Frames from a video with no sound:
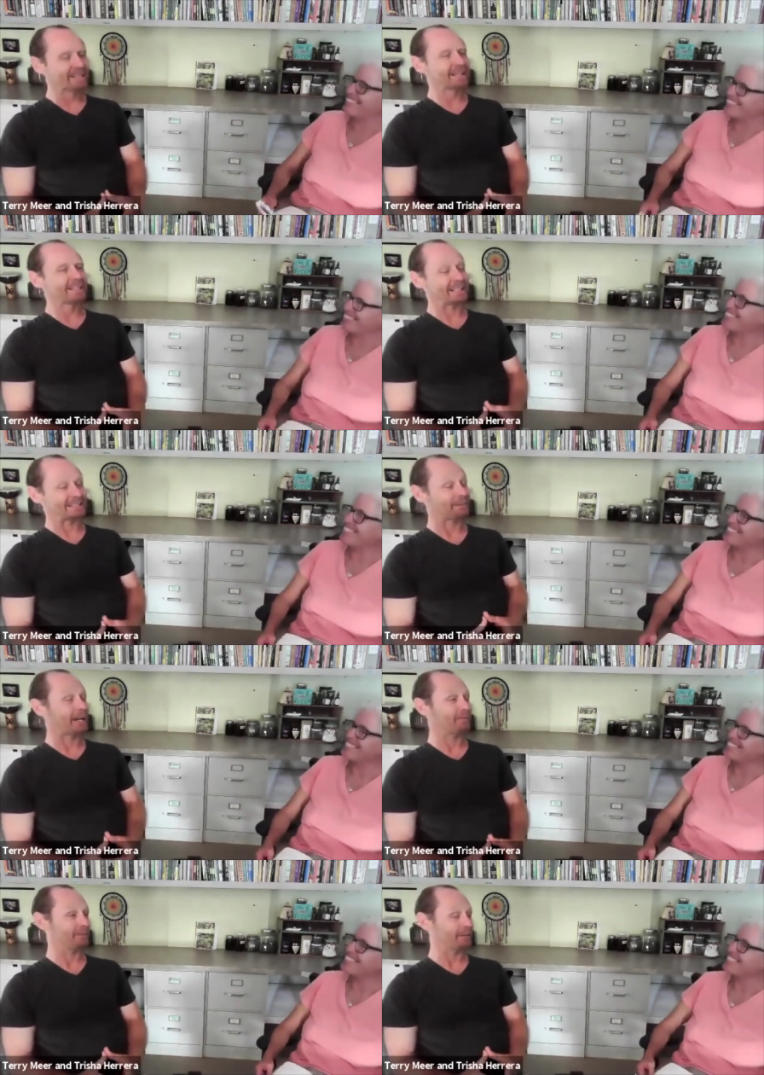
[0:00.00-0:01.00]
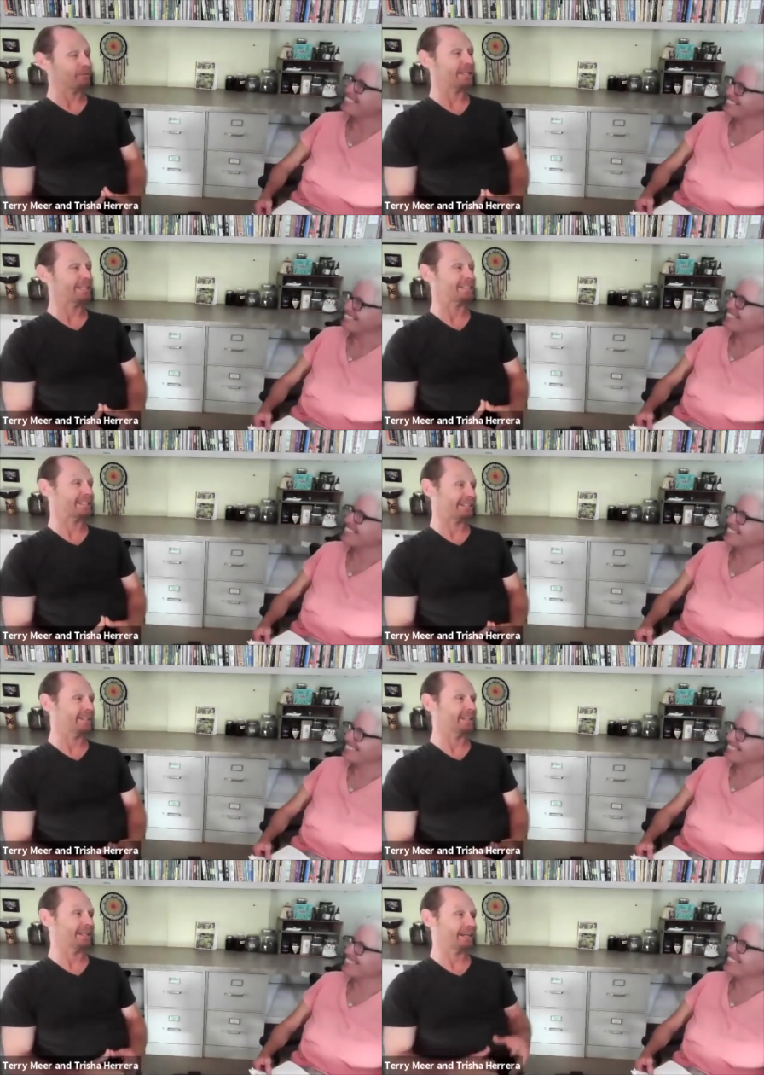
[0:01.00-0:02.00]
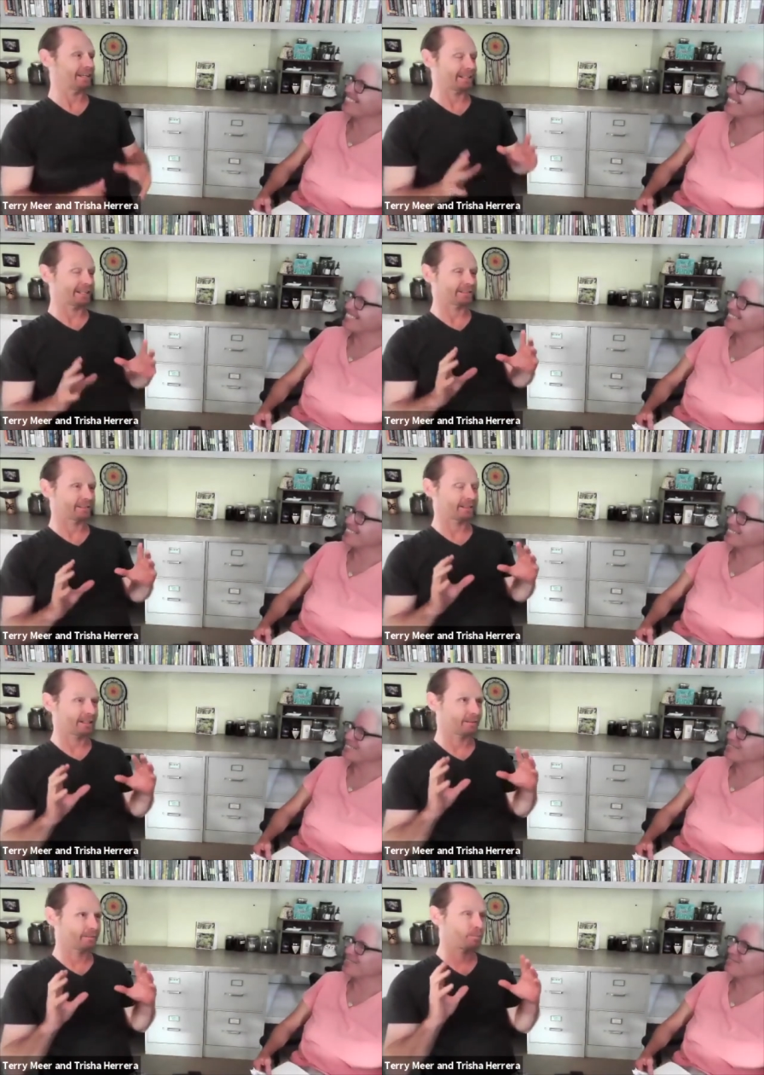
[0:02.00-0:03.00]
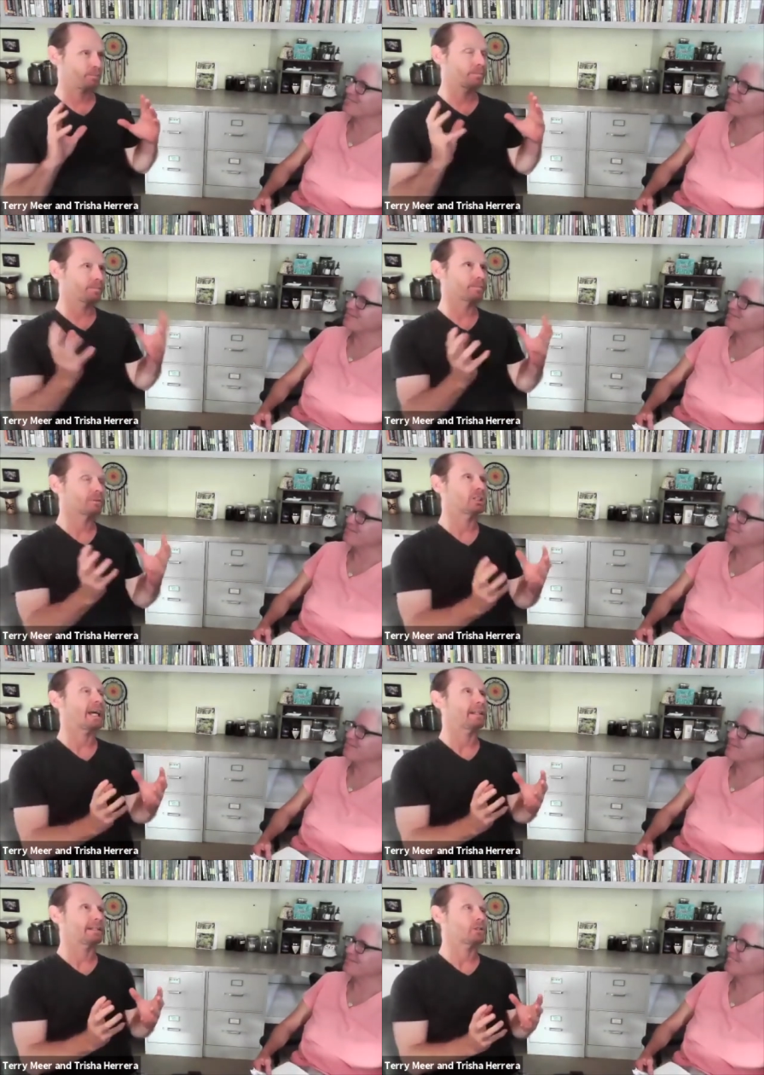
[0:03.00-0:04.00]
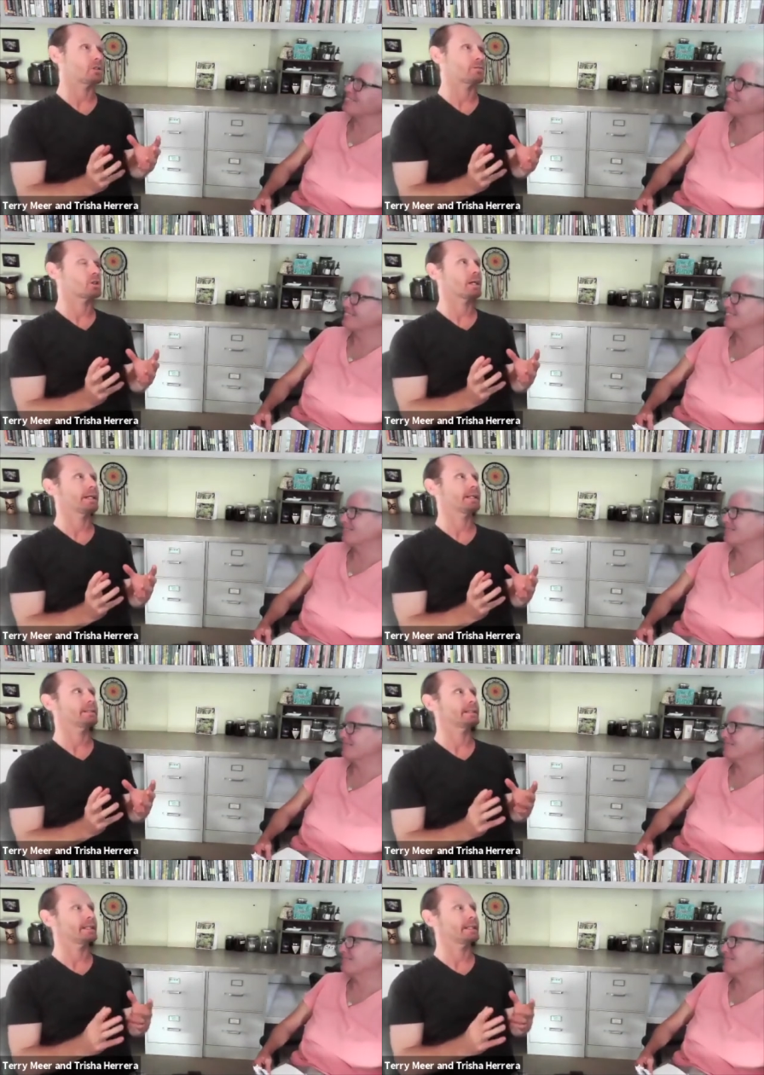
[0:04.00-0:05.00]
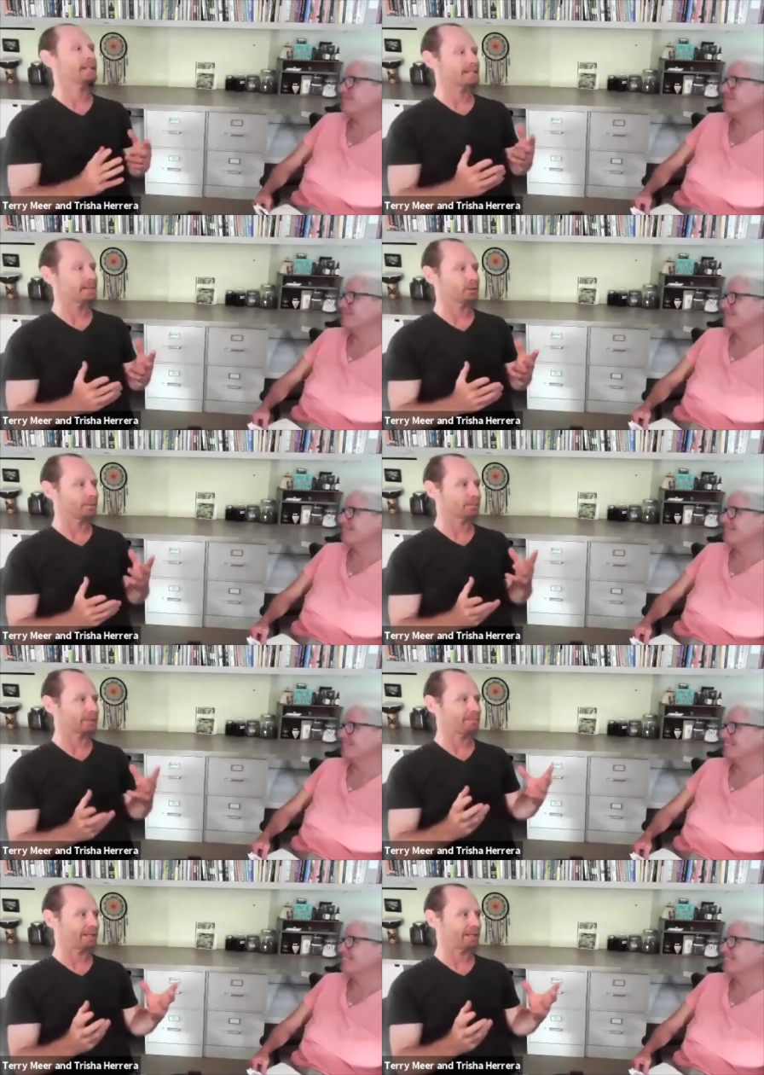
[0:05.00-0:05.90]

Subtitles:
Yes, I've run into that challenge of trying to get a Seminole pumpkin bed